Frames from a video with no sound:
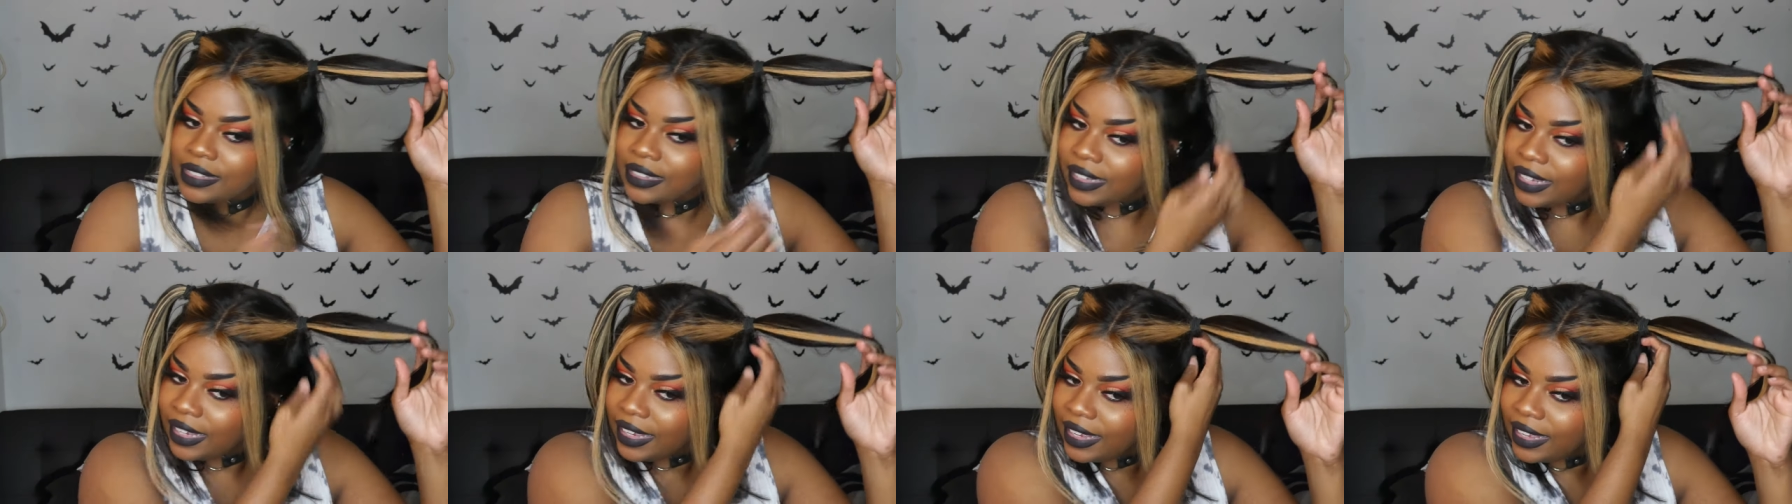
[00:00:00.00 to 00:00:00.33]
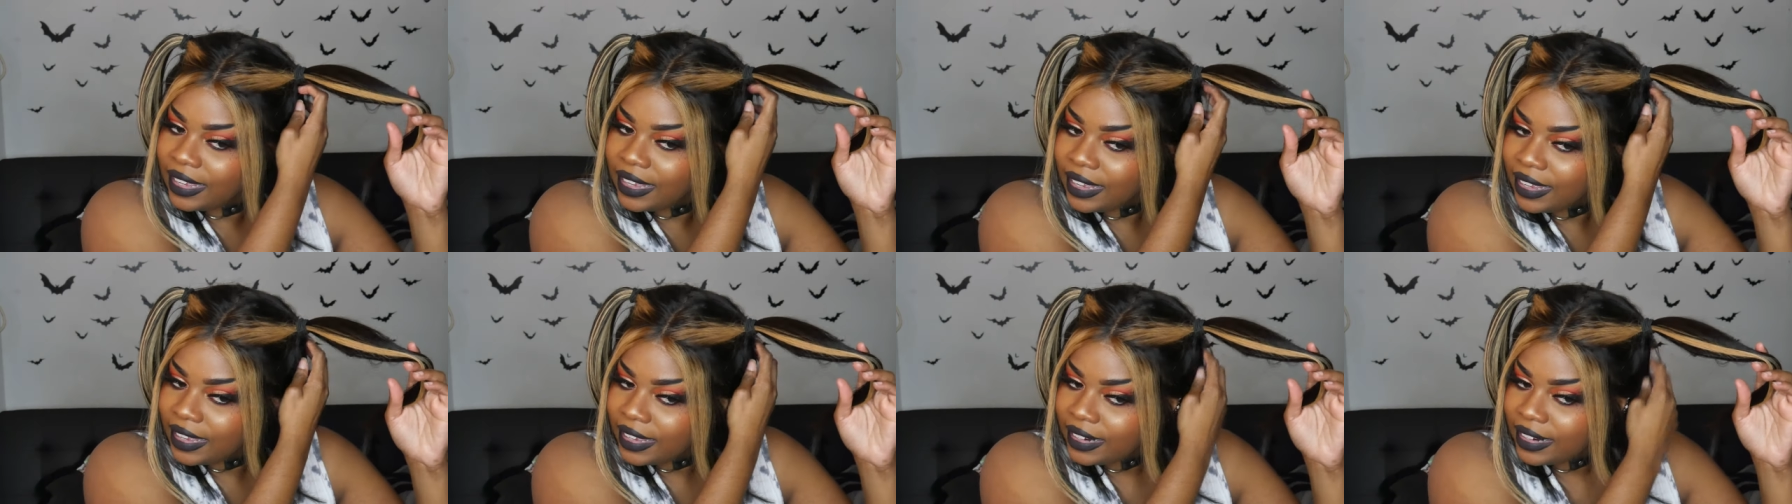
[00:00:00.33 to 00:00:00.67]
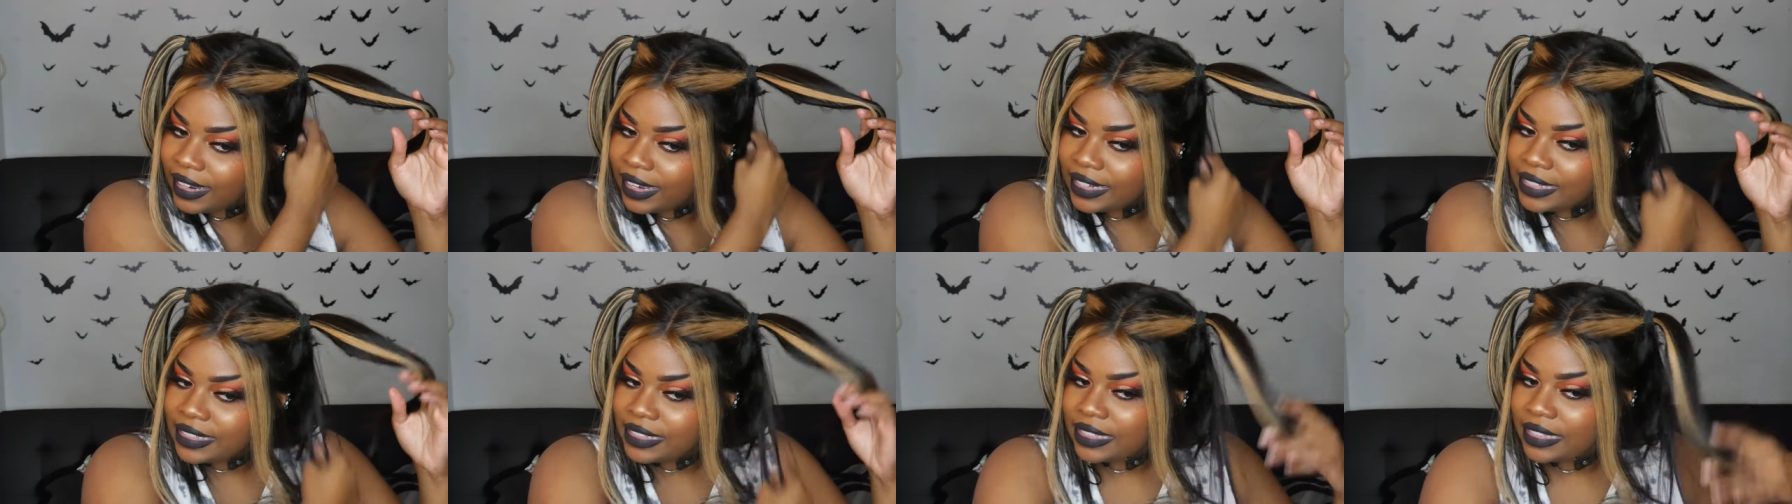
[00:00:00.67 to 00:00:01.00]
and
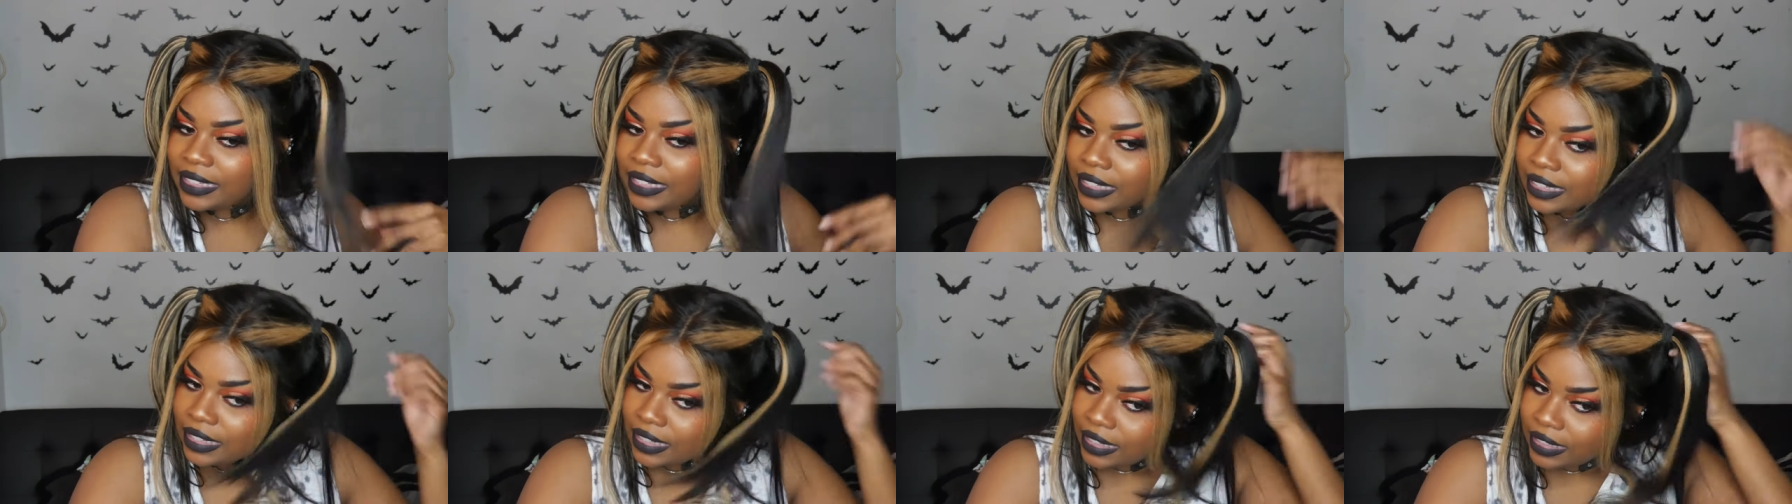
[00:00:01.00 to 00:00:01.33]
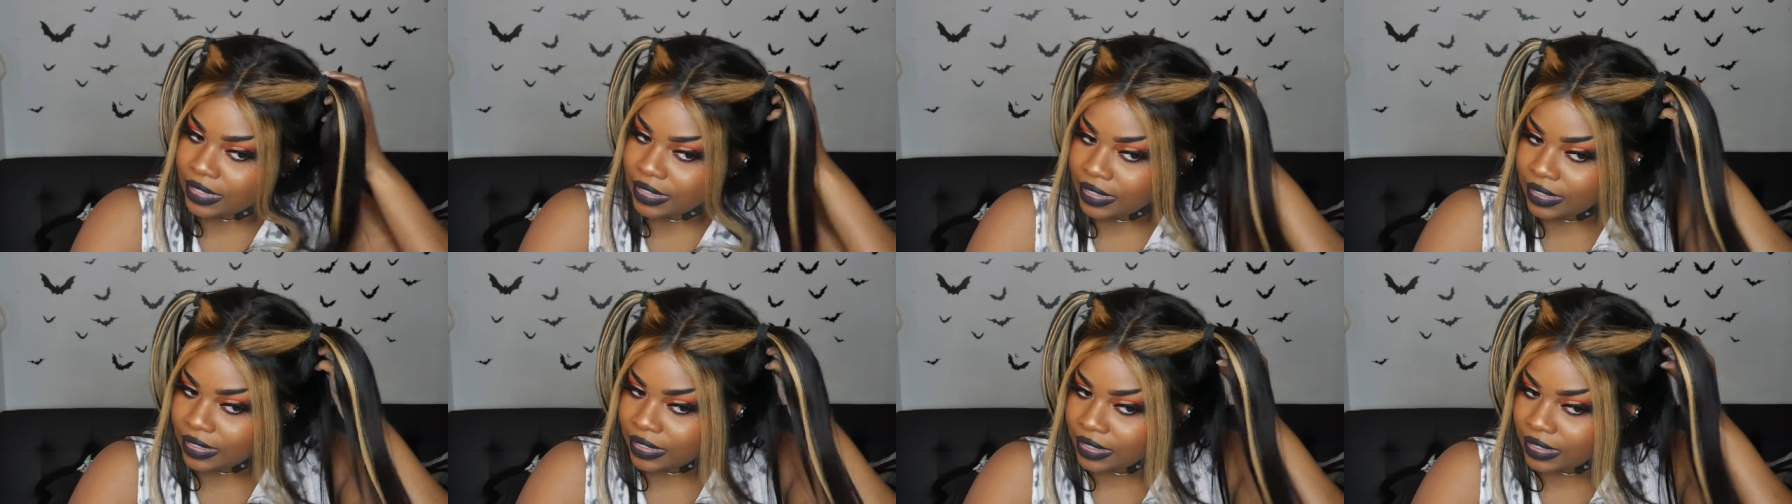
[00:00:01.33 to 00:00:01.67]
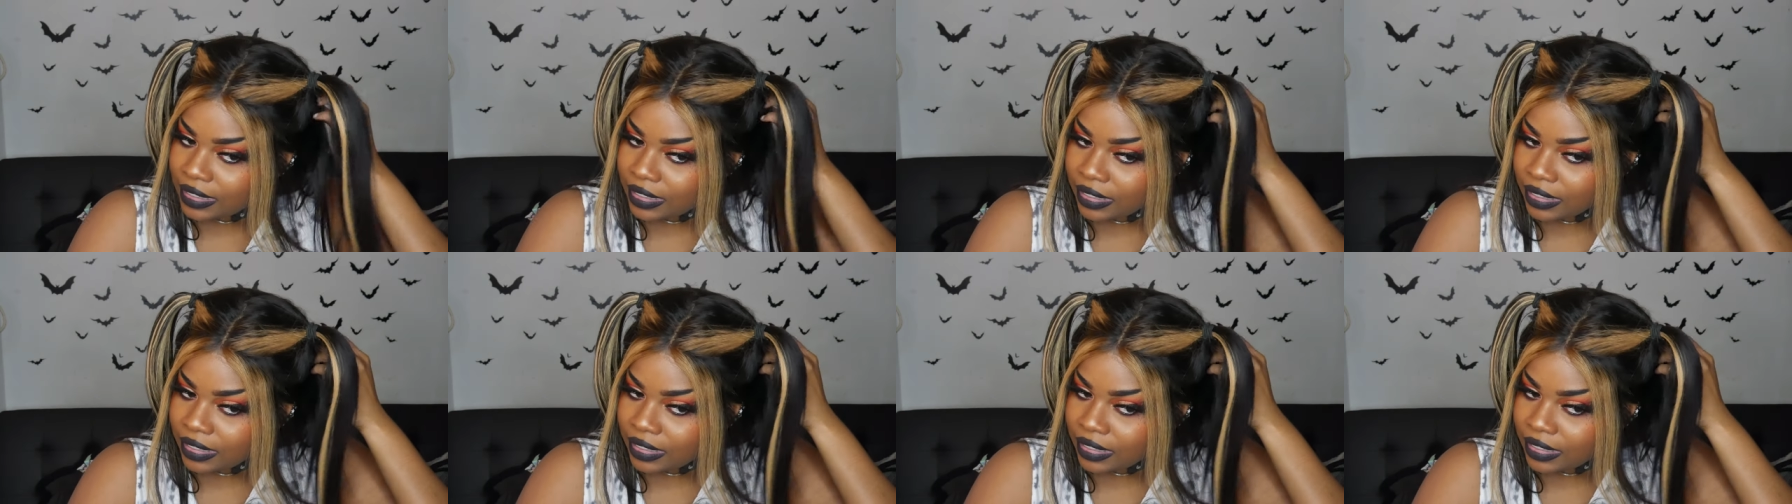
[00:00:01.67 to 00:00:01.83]
I did